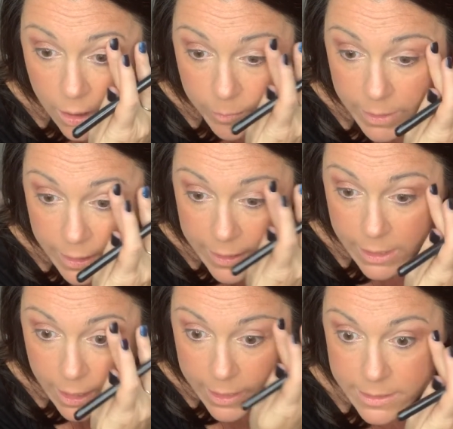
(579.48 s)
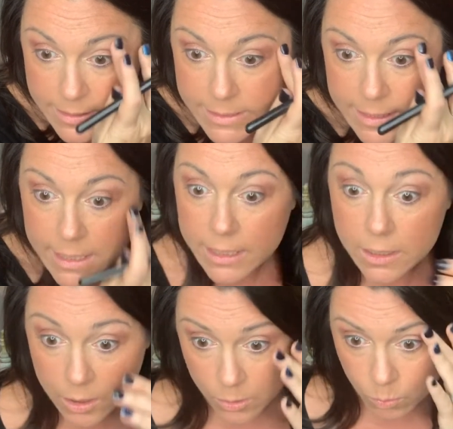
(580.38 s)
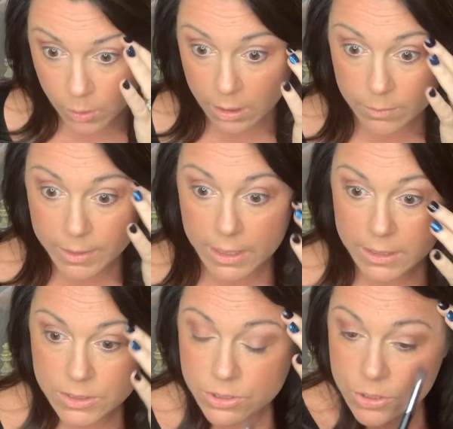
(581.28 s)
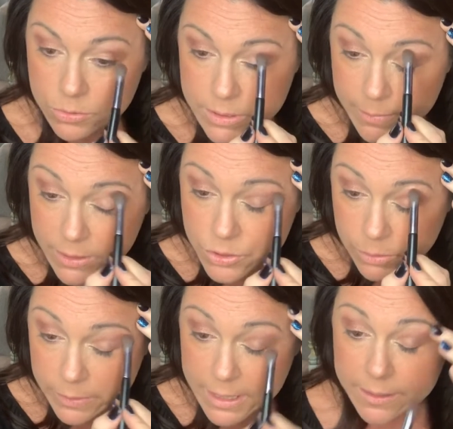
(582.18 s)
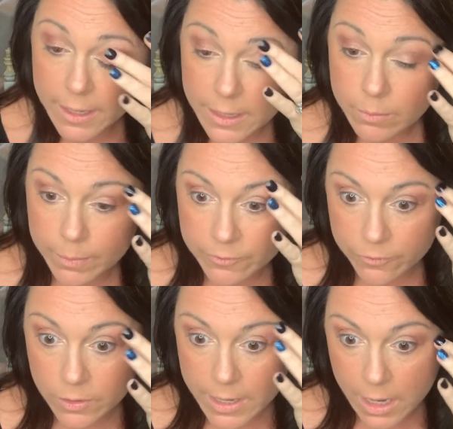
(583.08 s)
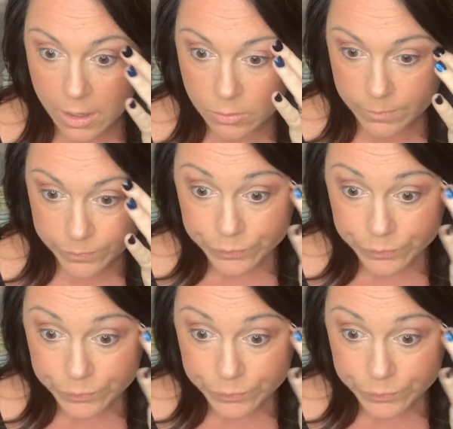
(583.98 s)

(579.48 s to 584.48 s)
and I can kind of see where I'm needing to do some extra blending. But for now,